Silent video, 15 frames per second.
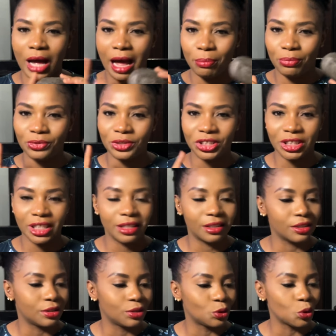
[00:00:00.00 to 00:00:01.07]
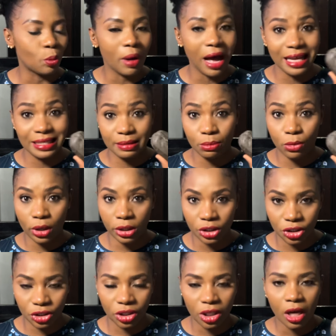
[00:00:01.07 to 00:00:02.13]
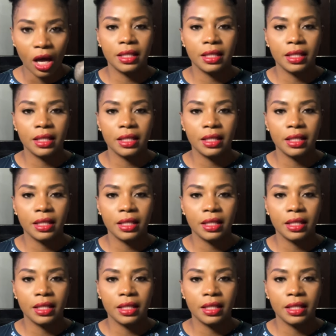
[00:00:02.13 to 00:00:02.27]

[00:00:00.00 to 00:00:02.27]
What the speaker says: appreciate this soap as much.